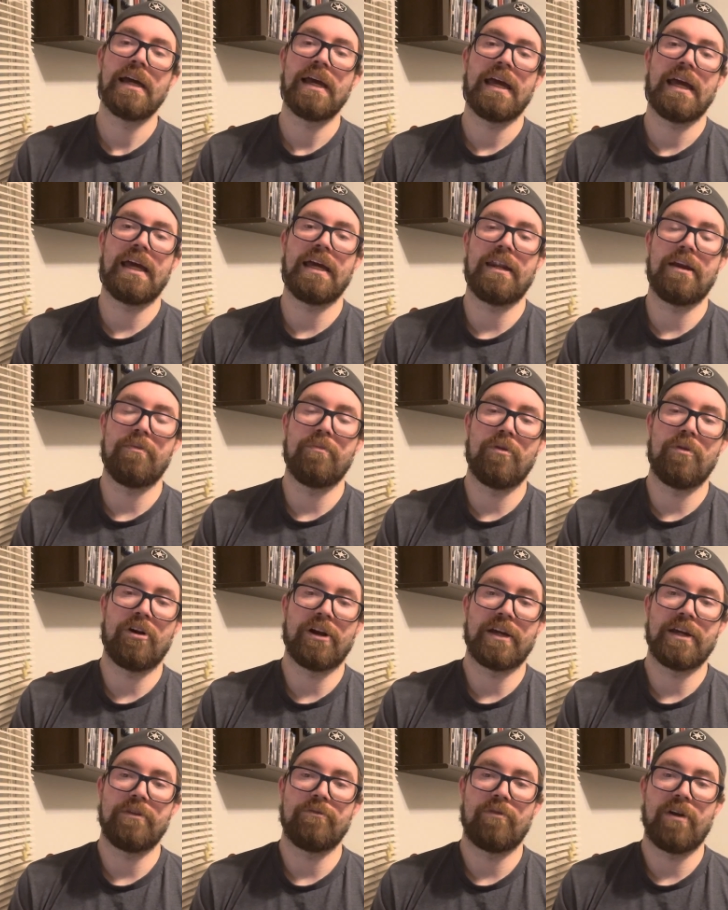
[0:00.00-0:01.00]
in a
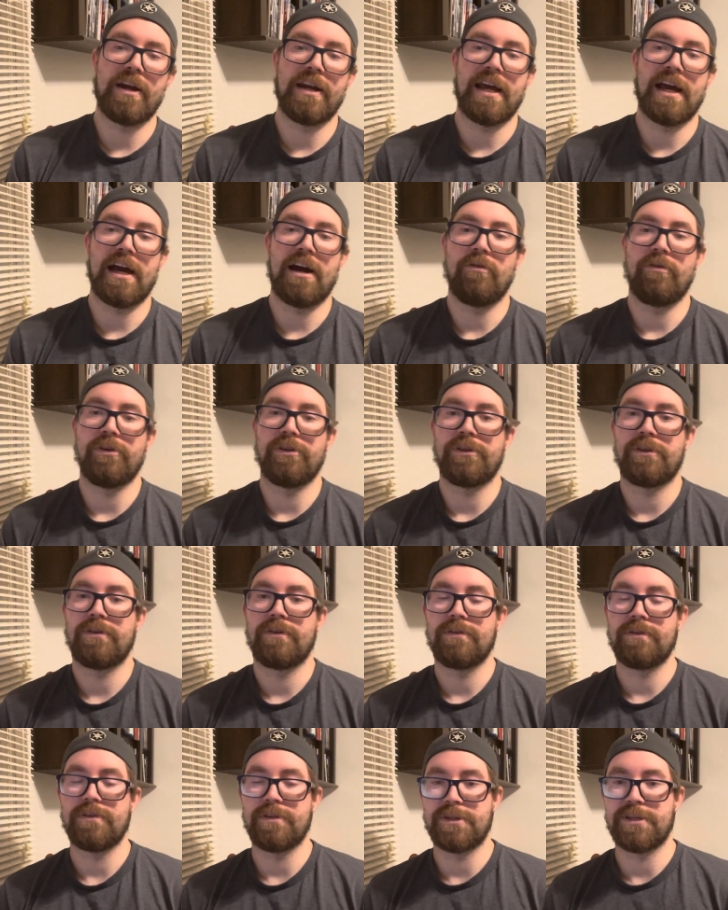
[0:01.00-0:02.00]
market right now with
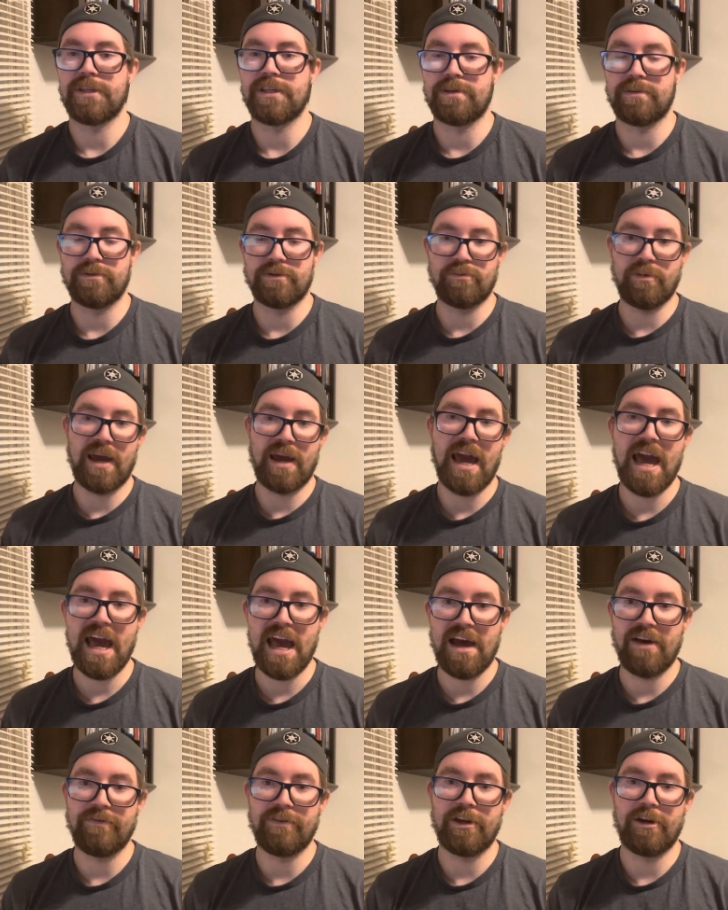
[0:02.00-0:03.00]
the systems we
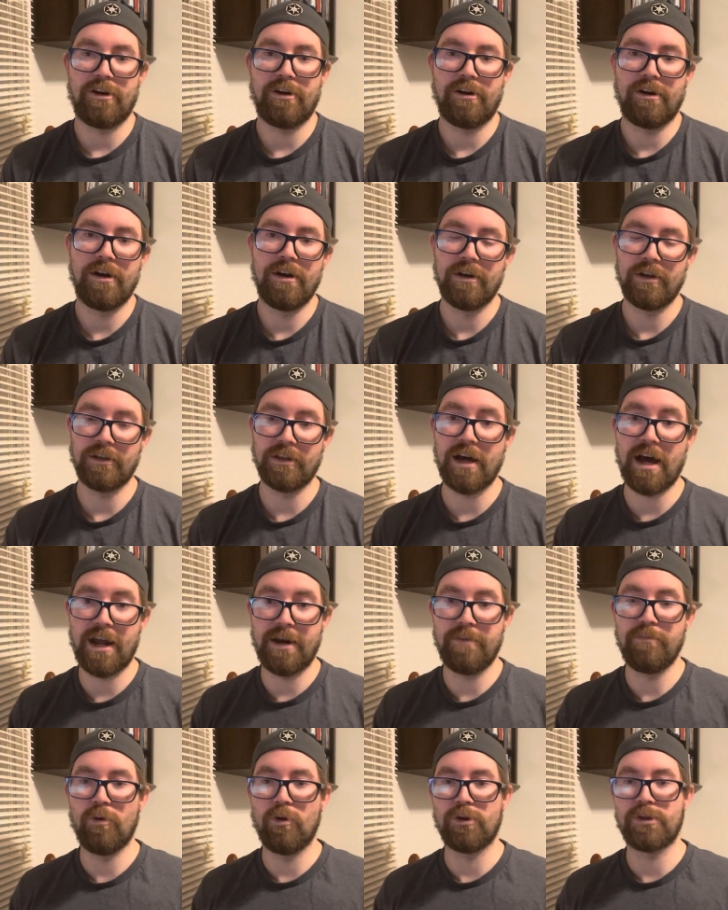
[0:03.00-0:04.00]
have that are a
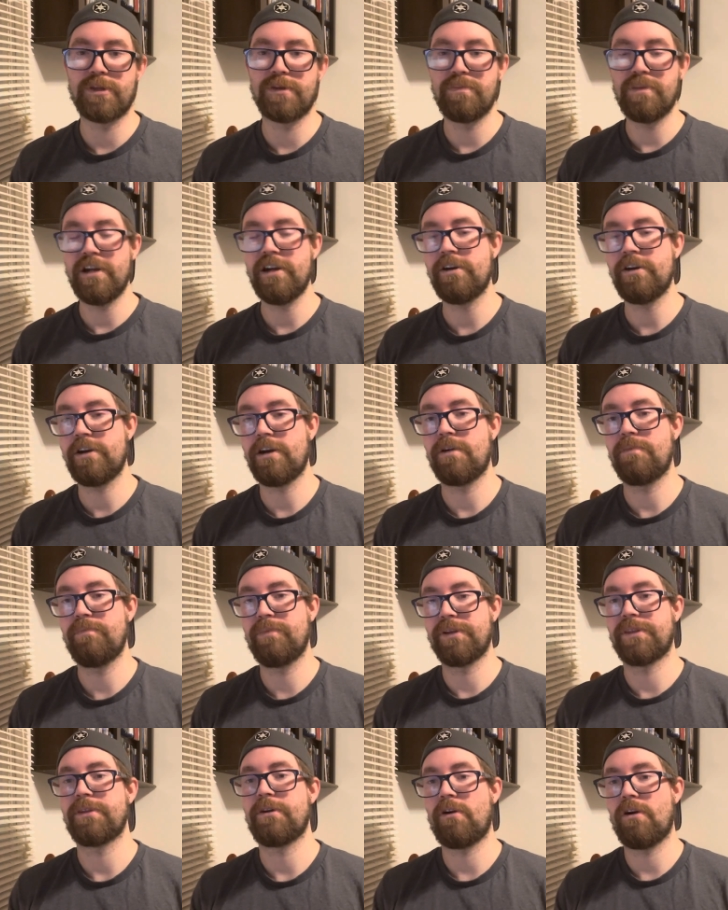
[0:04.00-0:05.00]
lot more superior,
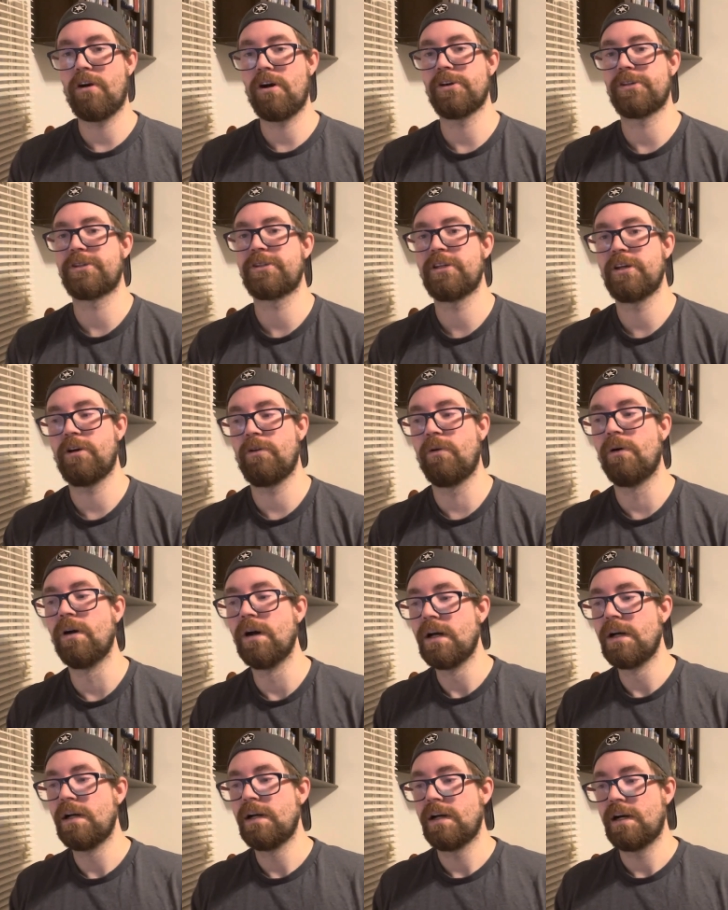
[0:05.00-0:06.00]
but they're also
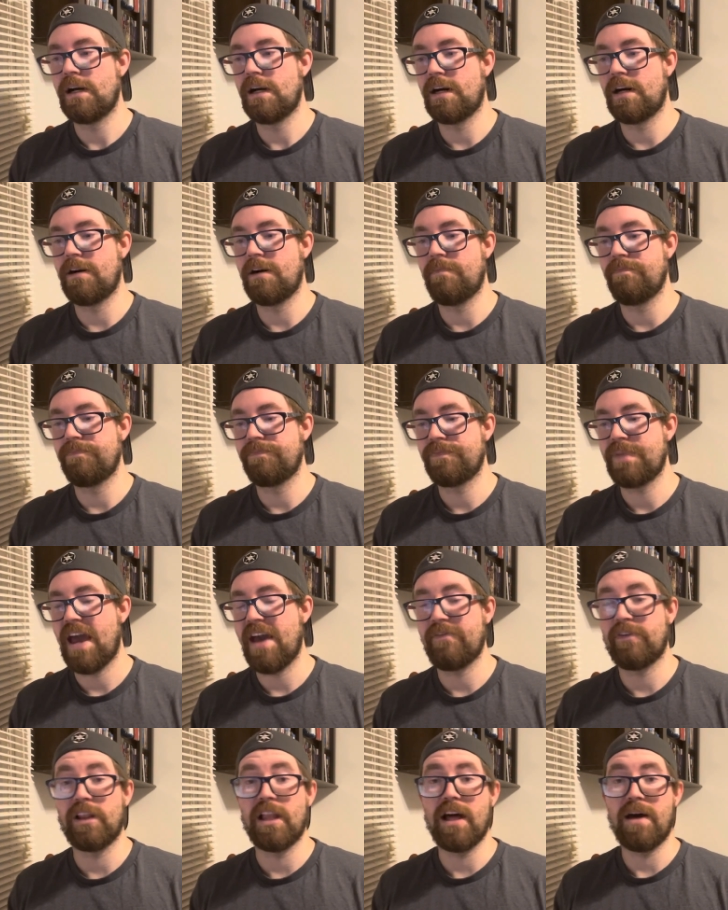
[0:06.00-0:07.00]

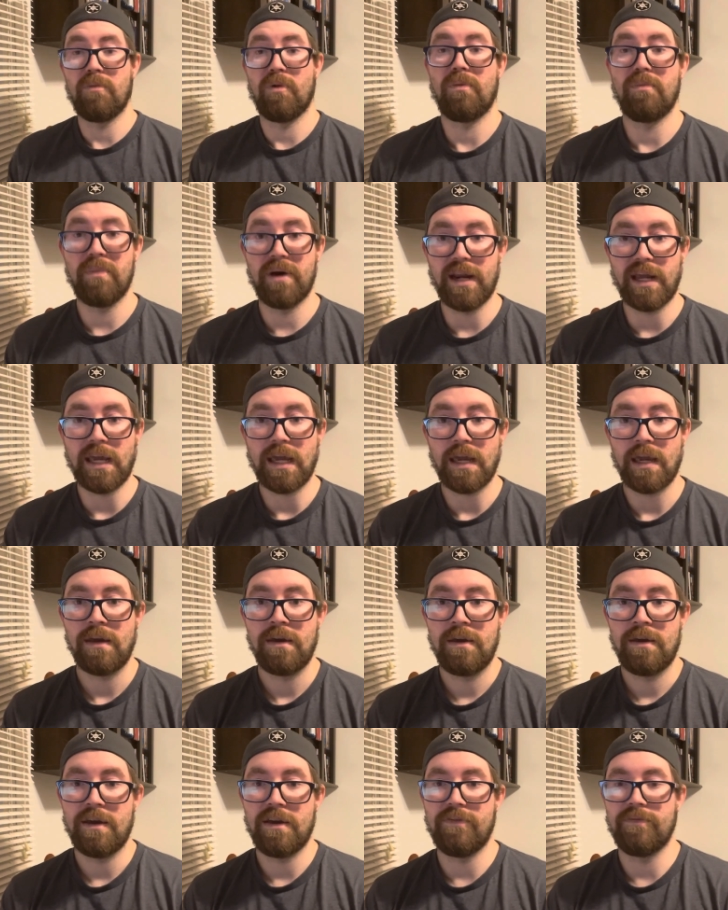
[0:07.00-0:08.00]
have a lot more money
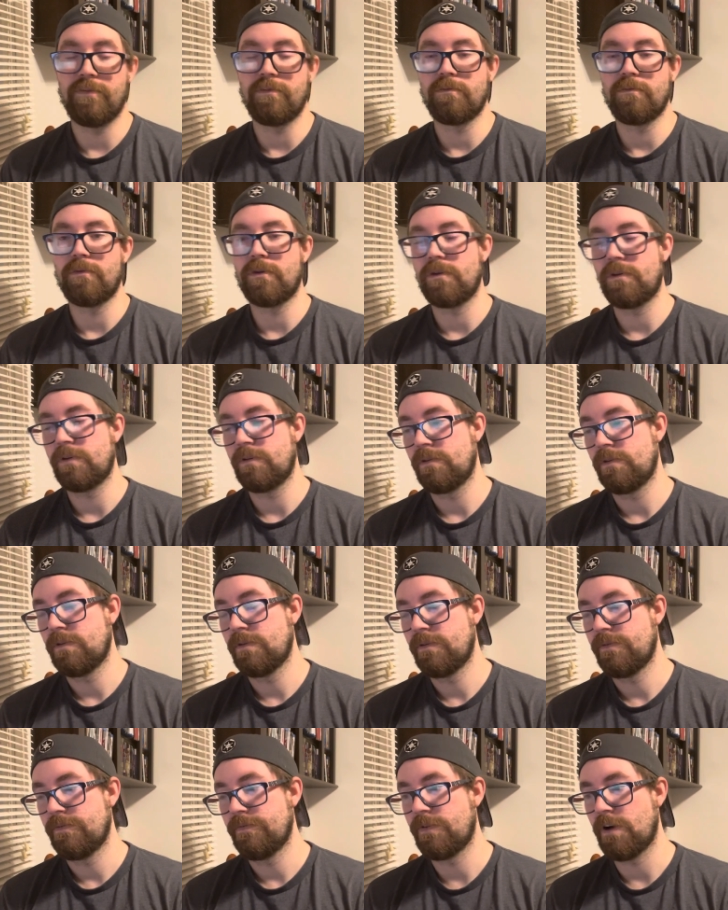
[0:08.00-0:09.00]

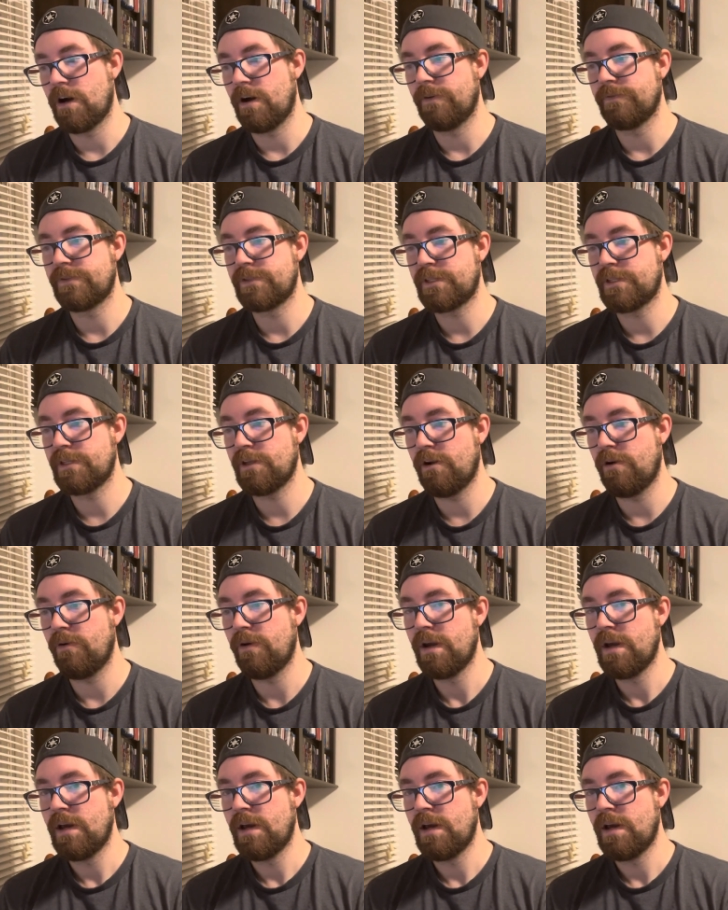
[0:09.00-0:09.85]
involved. So,